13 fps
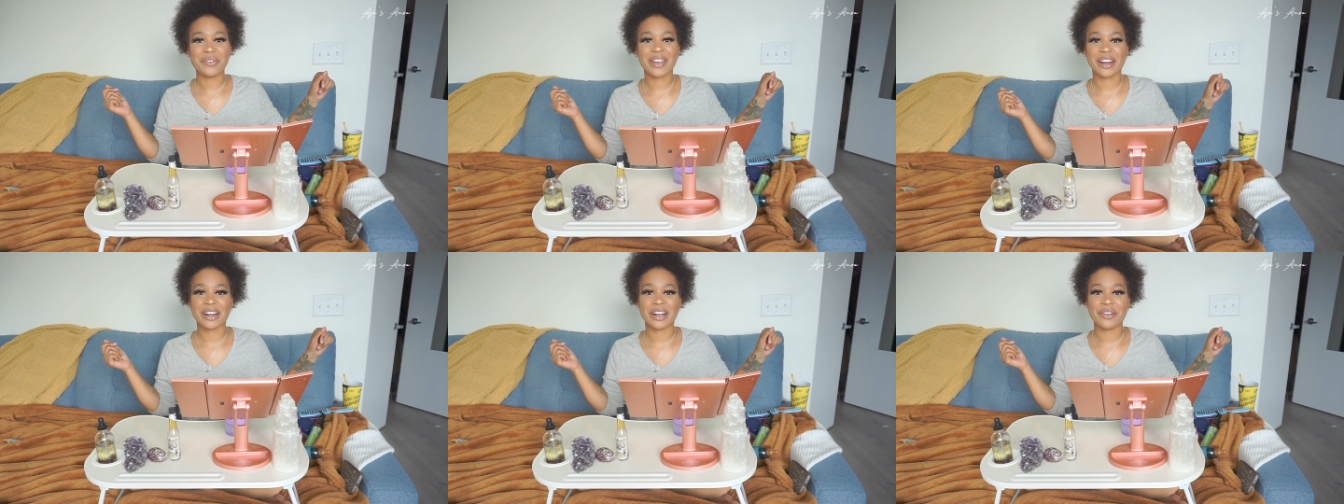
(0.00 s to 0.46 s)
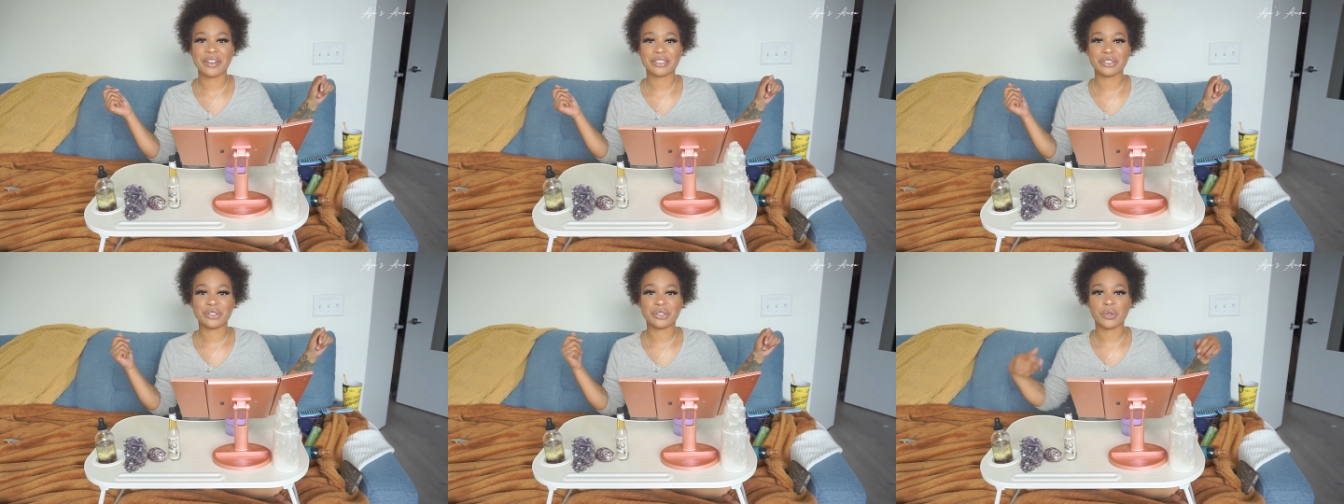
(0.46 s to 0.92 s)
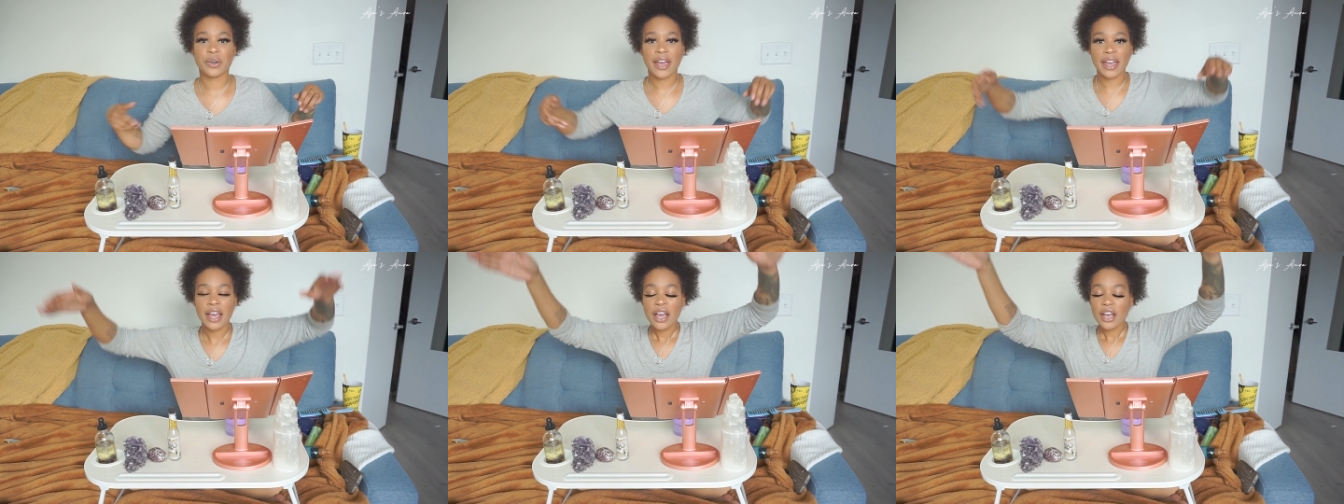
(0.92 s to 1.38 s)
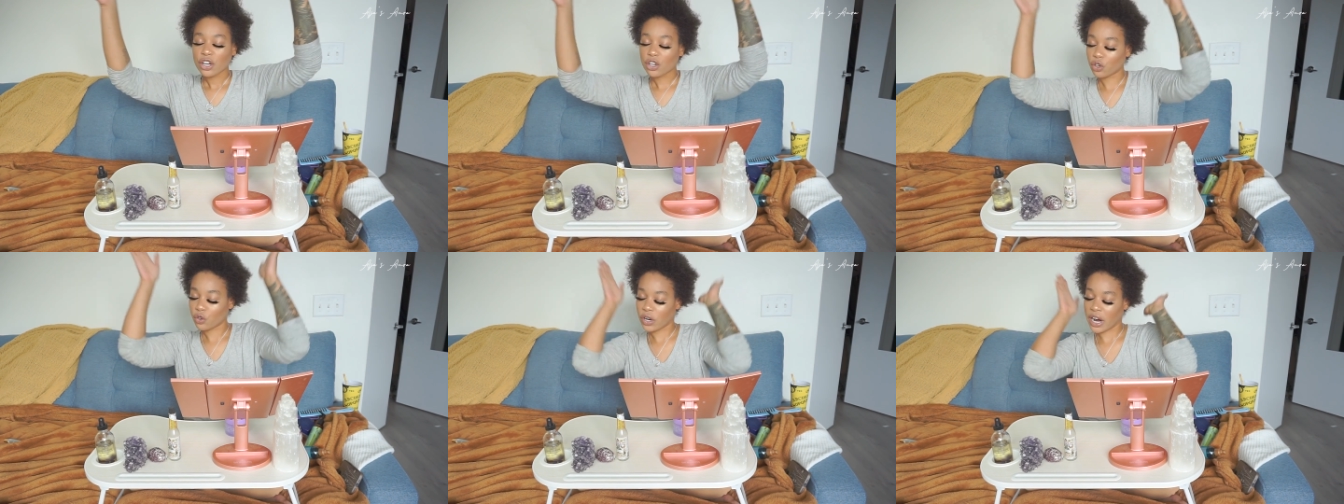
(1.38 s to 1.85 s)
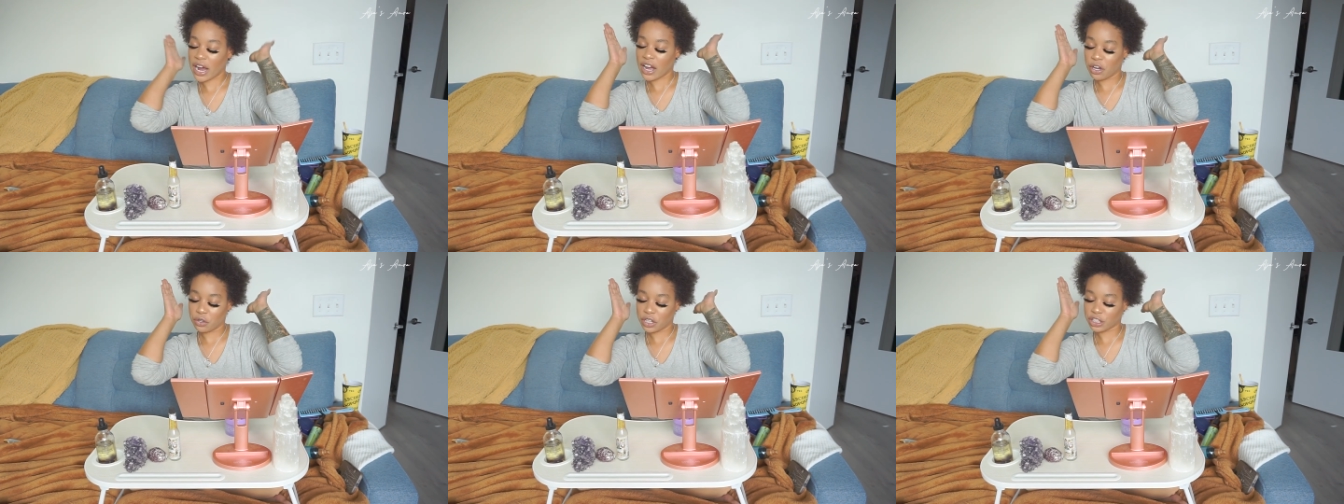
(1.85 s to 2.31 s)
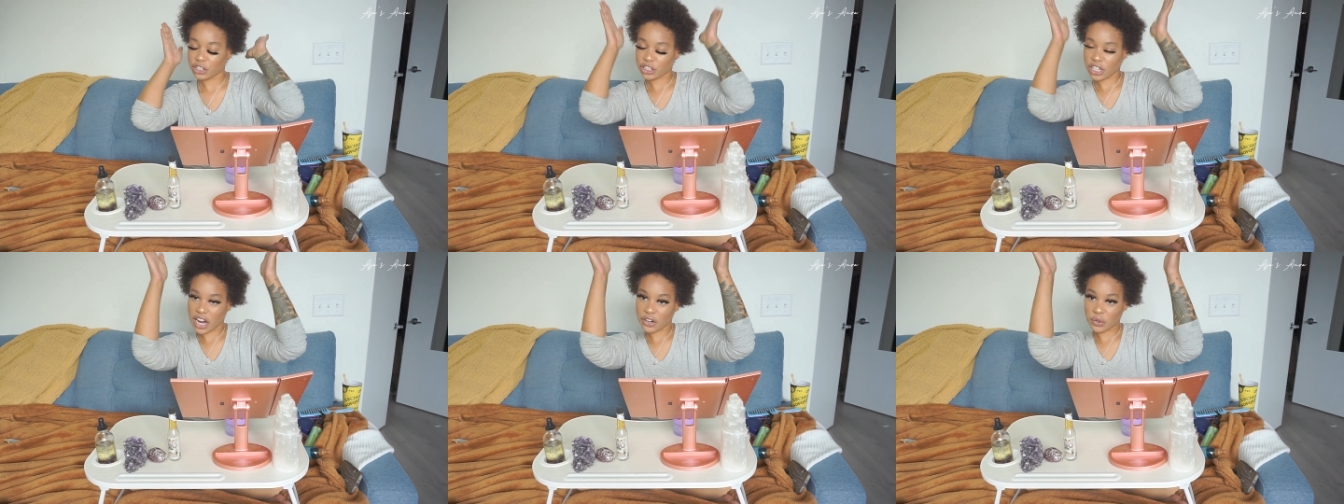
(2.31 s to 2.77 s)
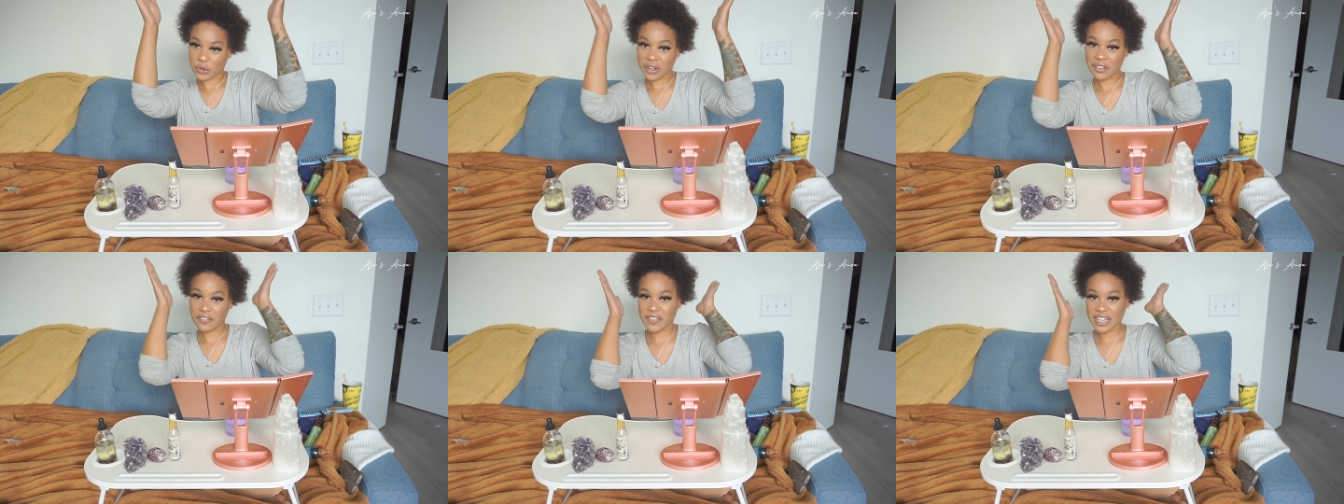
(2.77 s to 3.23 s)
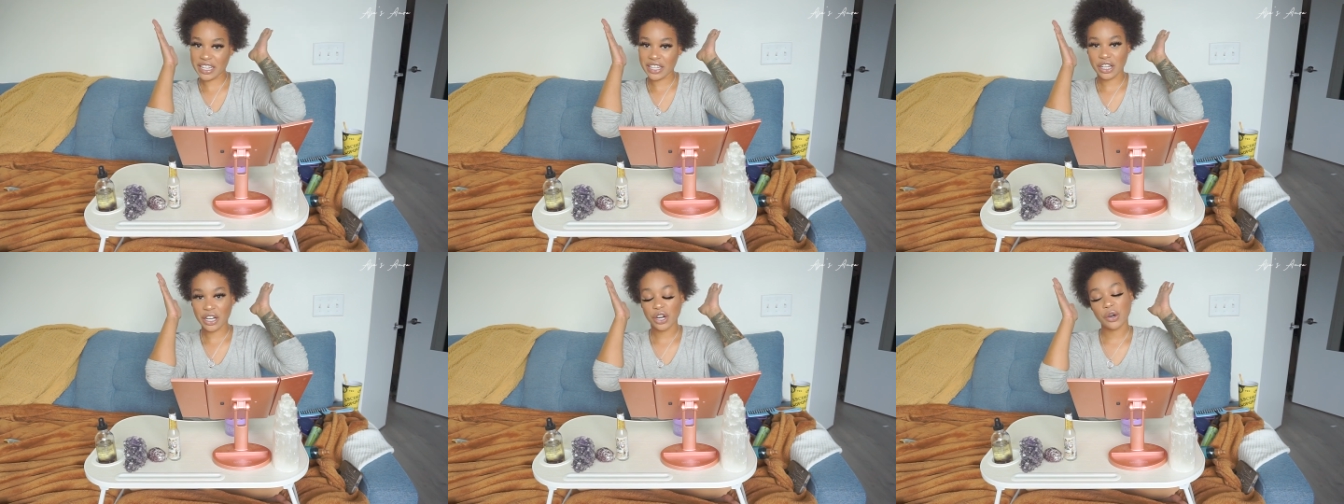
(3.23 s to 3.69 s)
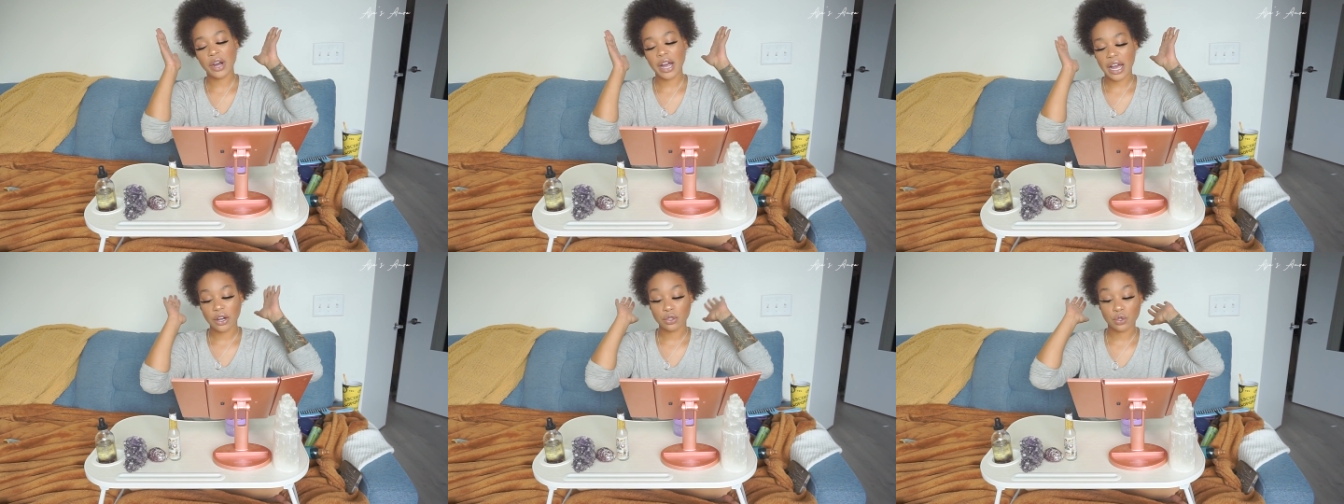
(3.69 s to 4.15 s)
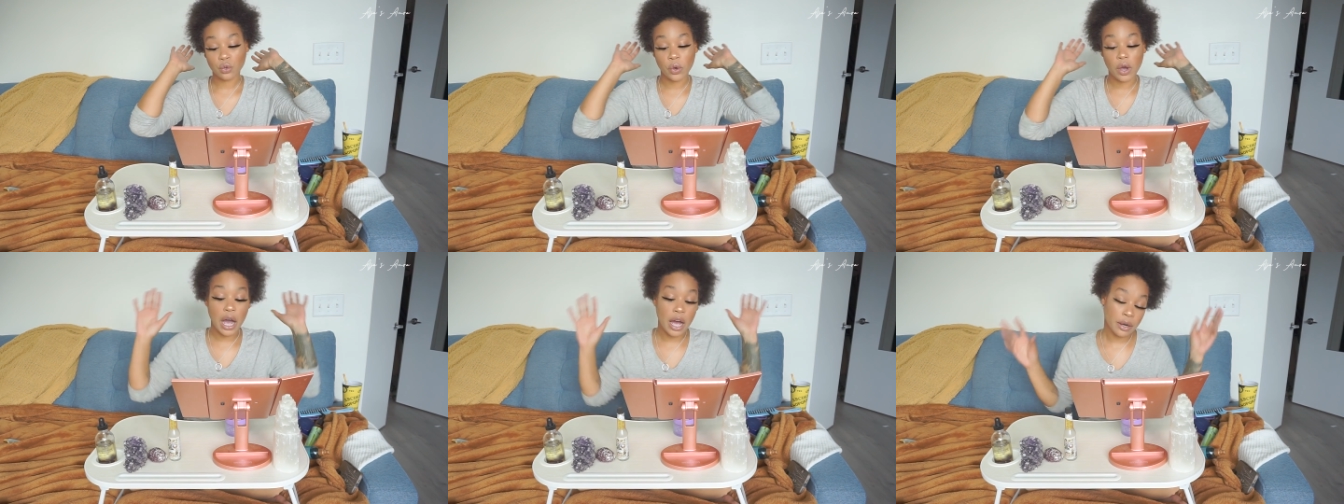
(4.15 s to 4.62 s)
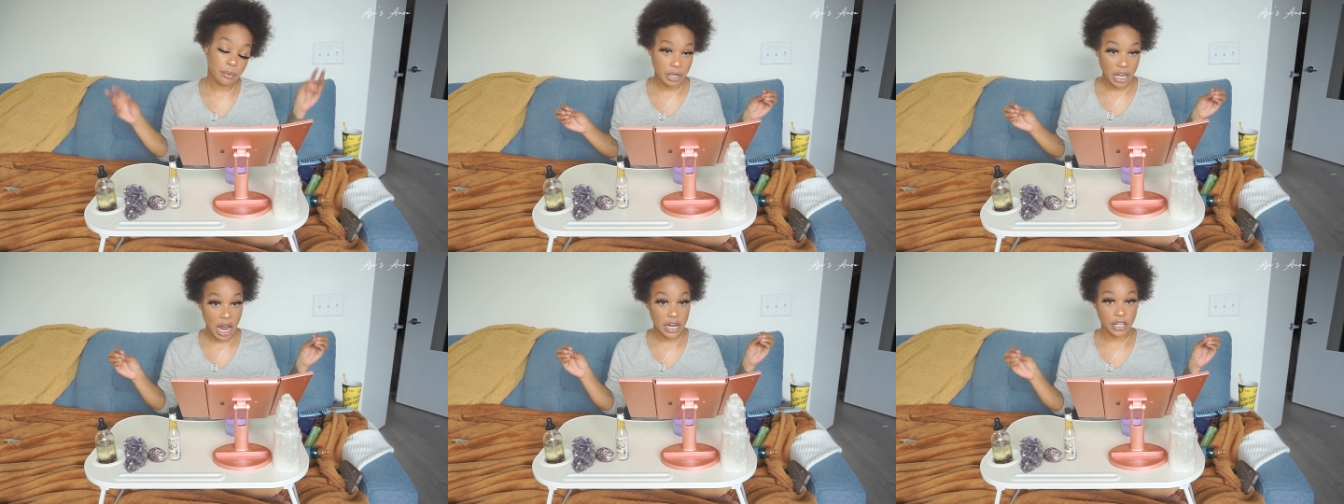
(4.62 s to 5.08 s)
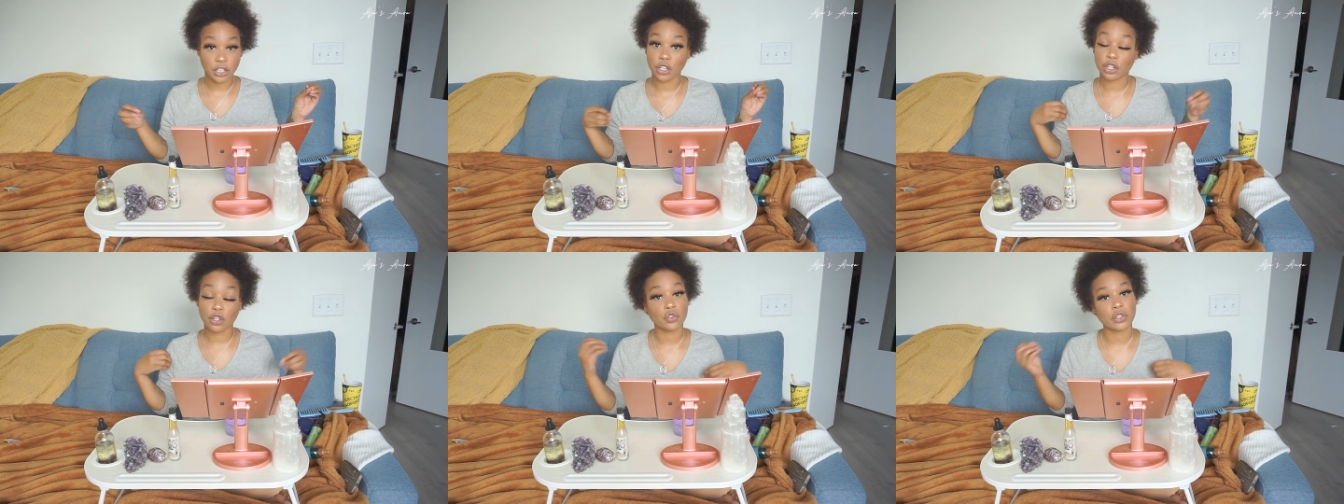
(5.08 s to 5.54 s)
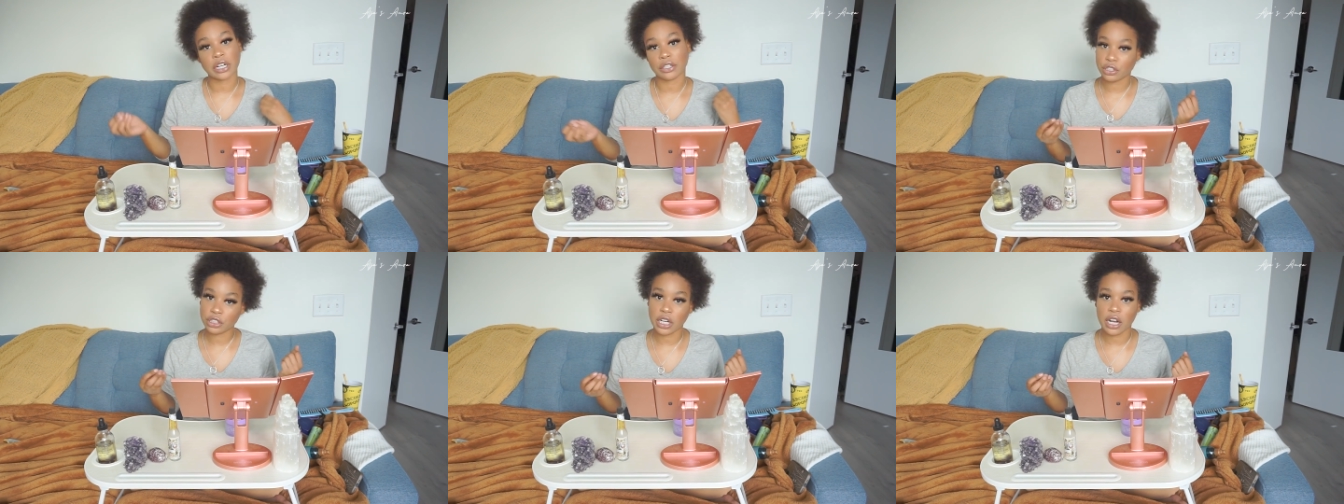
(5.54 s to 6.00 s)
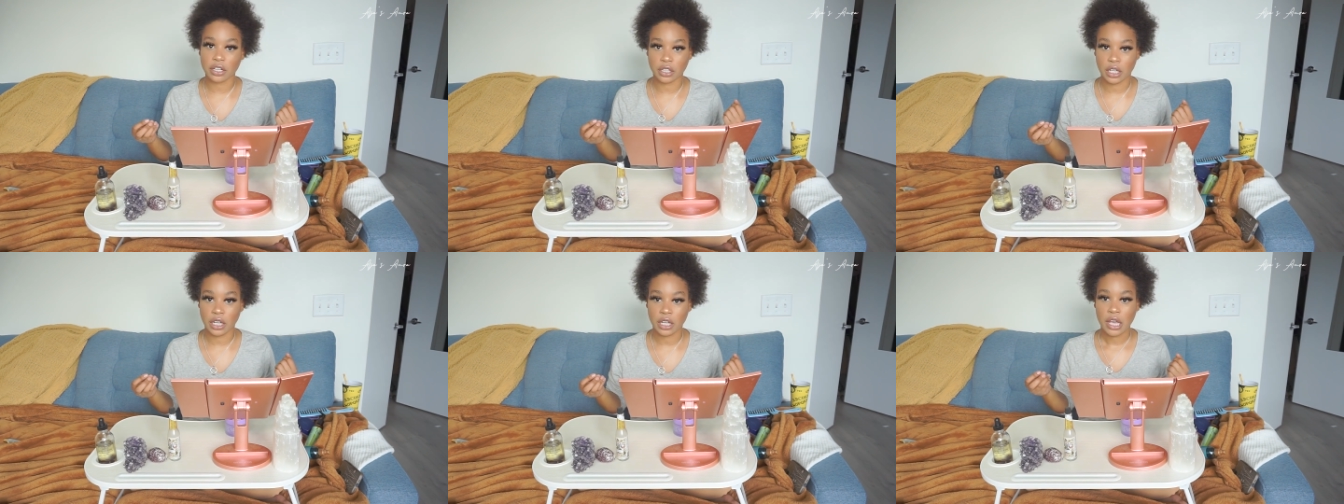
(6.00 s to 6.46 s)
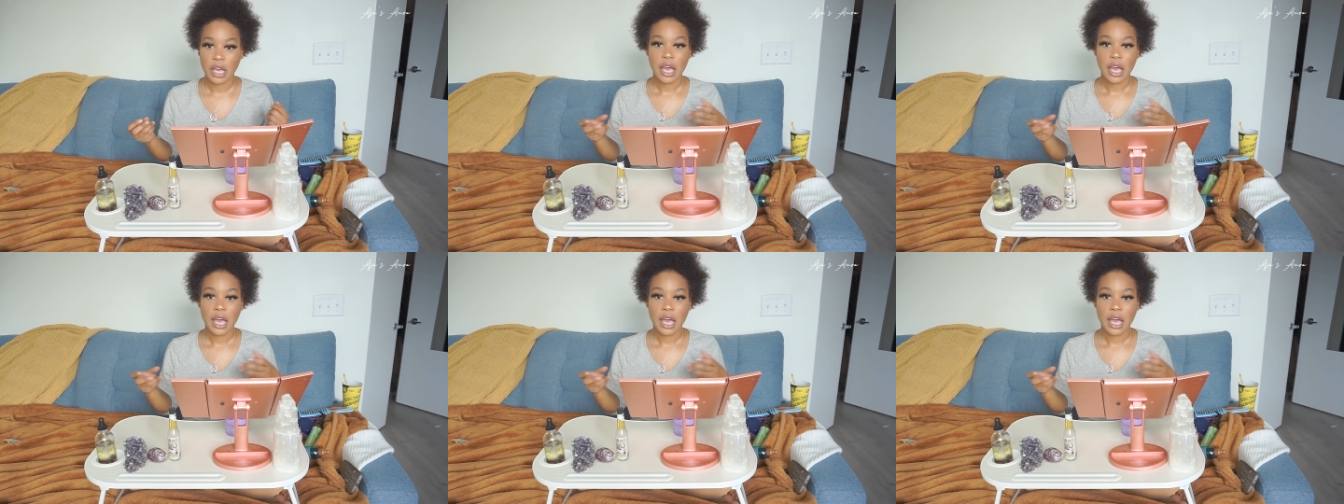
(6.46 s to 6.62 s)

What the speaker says: we are going to do a crown chakra video, how to unblock your crown chakra